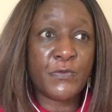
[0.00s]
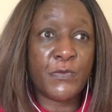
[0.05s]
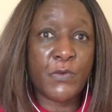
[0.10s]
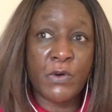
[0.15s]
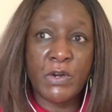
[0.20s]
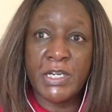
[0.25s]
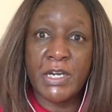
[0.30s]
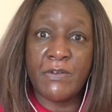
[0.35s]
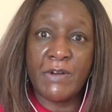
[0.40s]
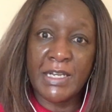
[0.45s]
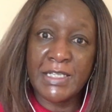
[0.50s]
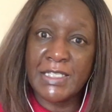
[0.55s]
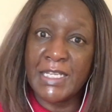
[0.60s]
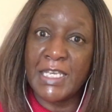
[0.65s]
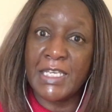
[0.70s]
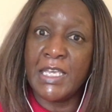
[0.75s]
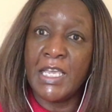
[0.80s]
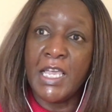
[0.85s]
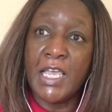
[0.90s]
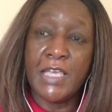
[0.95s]
foreign direct
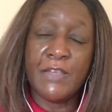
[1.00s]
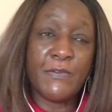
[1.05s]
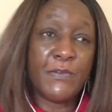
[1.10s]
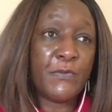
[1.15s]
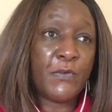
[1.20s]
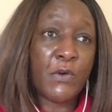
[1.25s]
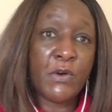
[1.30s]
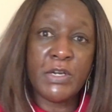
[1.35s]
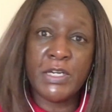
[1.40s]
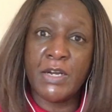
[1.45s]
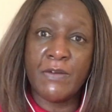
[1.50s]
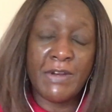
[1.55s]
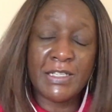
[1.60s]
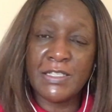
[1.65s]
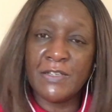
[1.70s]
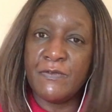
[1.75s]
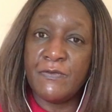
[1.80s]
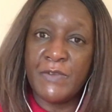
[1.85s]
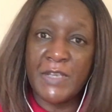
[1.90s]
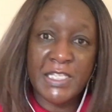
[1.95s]

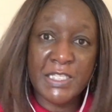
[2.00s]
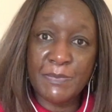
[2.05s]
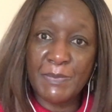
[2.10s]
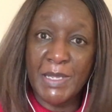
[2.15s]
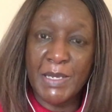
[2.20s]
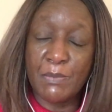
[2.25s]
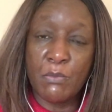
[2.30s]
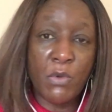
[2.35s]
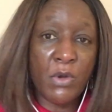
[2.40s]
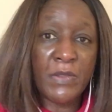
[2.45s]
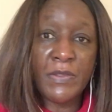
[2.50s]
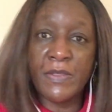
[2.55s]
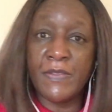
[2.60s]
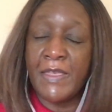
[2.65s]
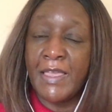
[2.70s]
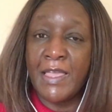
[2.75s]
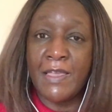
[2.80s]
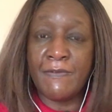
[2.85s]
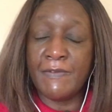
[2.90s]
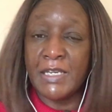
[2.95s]
investment, more than
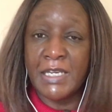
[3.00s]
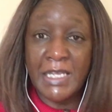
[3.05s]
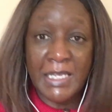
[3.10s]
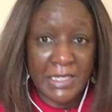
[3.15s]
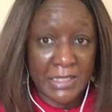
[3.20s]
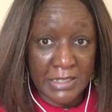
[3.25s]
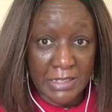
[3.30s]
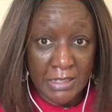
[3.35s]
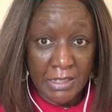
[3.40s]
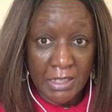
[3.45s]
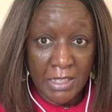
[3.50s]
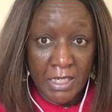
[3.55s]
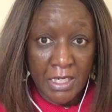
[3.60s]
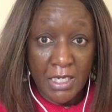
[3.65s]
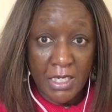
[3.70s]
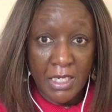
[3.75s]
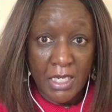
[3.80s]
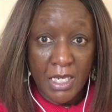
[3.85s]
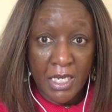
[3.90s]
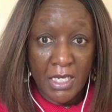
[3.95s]
they ever need.
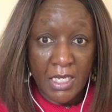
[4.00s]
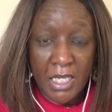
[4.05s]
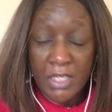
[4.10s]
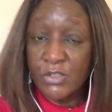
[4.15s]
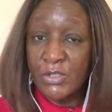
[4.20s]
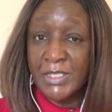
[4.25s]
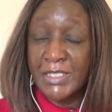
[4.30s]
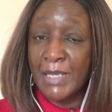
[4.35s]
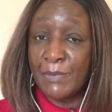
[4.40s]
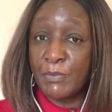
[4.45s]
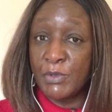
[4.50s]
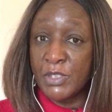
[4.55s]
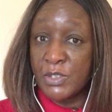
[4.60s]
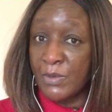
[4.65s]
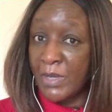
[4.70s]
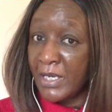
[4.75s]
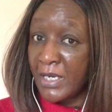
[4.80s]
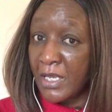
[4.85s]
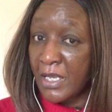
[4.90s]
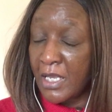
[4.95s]
Countries like
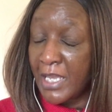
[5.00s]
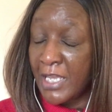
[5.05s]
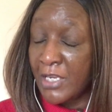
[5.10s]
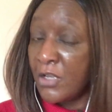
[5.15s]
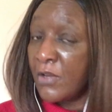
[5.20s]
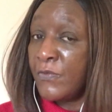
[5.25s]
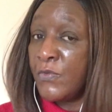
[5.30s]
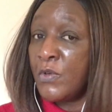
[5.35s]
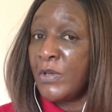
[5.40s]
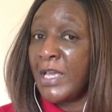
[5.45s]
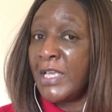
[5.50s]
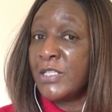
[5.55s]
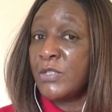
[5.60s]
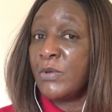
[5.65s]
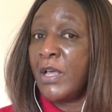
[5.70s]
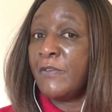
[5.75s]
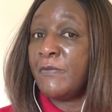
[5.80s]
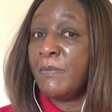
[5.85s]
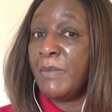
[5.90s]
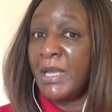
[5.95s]
Botswana, any of you guys who
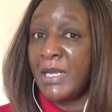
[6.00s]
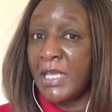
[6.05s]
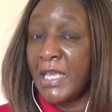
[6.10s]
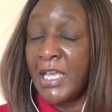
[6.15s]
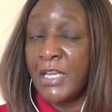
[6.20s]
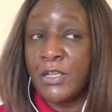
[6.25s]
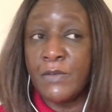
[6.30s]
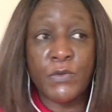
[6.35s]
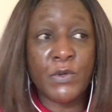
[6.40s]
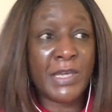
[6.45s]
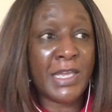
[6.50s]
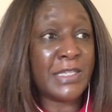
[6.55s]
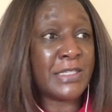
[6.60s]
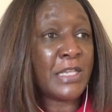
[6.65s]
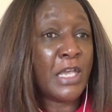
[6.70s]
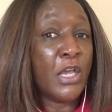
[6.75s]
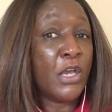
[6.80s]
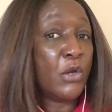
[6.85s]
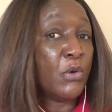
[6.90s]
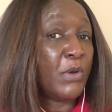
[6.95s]
have money, any of you guys
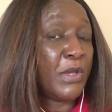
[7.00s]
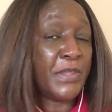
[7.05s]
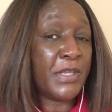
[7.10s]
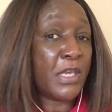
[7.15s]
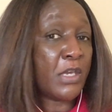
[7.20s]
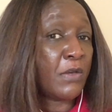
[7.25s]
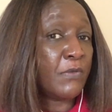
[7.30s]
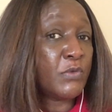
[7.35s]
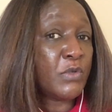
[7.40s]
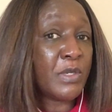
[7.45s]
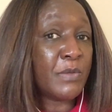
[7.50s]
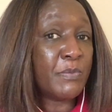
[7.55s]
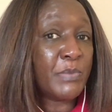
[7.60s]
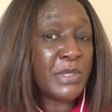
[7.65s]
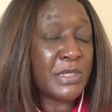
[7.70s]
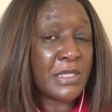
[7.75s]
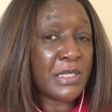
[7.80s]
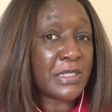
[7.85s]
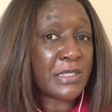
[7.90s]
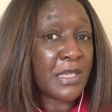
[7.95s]
who are thinking of doing
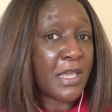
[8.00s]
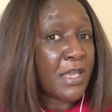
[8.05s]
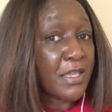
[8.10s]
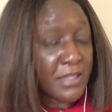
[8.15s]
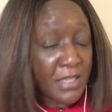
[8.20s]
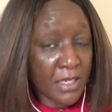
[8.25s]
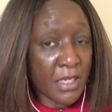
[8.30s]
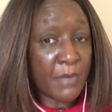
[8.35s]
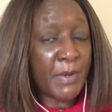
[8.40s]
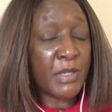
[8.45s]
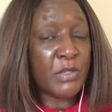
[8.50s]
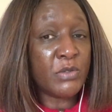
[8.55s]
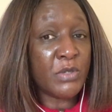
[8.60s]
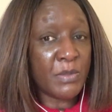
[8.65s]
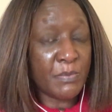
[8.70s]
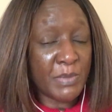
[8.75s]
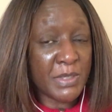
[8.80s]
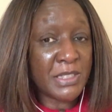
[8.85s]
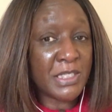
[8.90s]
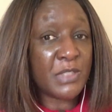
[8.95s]
business, think about
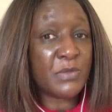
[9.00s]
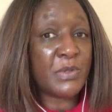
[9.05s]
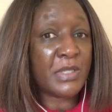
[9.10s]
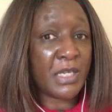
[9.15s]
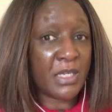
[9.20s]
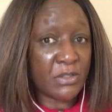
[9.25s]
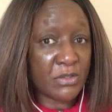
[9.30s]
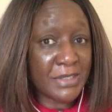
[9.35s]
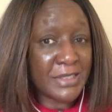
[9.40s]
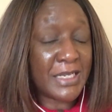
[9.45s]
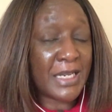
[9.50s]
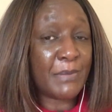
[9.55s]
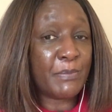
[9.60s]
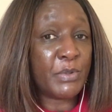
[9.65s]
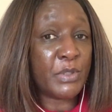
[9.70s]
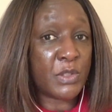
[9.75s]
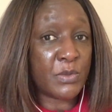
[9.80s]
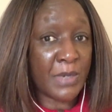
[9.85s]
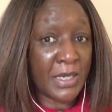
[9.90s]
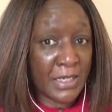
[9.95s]
doing business with countries like
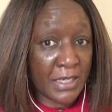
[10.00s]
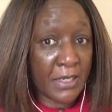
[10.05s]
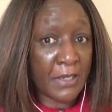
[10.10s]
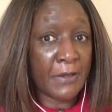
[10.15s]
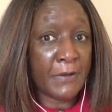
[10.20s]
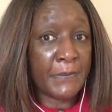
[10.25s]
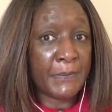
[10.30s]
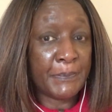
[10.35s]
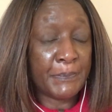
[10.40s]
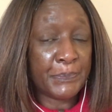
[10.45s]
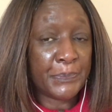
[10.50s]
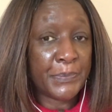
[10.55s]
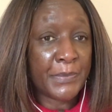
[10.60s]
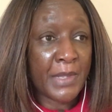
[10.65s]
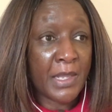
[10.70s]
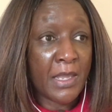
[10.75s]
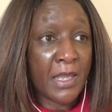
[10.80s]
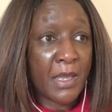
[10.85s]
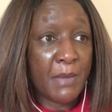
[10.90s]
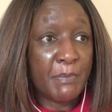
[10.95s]
Botswana.
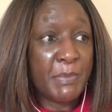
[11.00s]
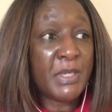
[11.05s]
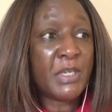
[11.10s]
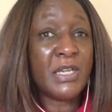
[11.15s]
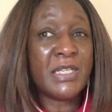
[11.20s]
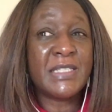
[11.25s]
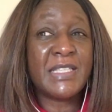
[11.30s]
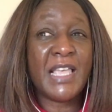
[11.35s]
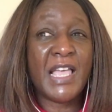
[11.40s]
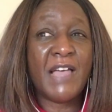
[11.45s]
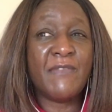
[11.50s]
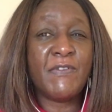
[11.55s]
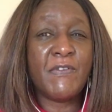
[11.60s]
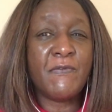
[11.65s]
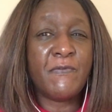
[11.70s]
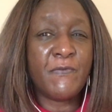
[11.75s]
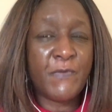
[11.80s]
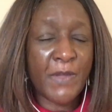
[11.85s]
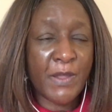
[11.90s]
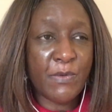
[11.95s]
Because they have a
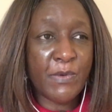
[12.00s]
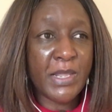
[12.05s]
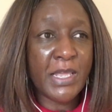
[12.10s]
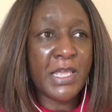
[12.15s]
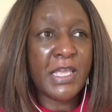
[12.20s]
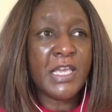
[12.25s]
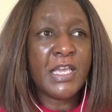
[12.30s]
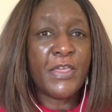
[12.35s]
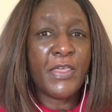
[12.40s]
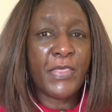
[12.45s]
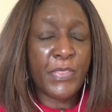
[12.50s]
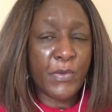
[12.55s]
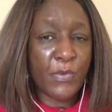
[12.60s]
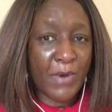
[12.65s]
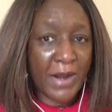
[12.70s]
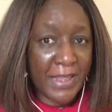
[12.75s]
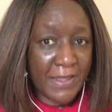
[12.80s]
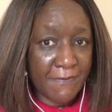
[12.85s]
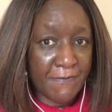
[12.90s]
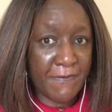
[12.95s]
very
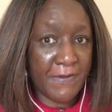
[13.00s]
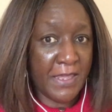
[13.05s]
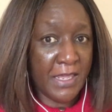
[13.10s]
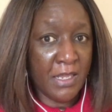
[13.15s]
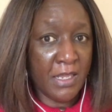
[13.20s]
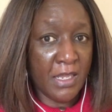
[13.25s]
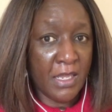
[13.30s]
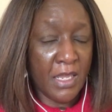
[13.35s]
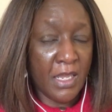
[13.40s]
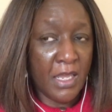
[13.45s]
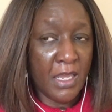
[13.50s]
thriving